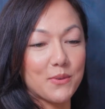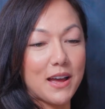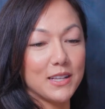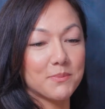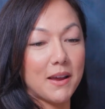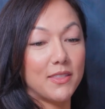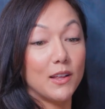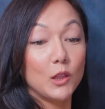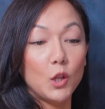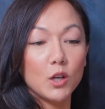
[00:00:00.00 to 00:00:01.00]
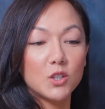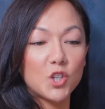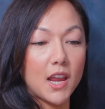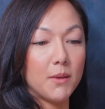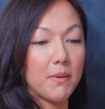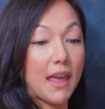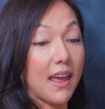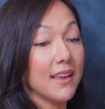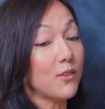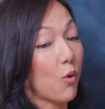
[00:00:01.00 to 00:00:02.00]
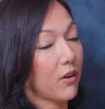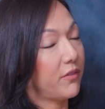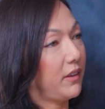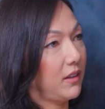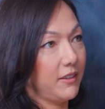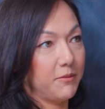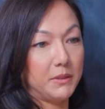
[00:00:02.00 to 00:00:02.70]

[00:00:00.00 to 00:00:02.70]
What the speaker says: aroused by the look, shape, and or feel of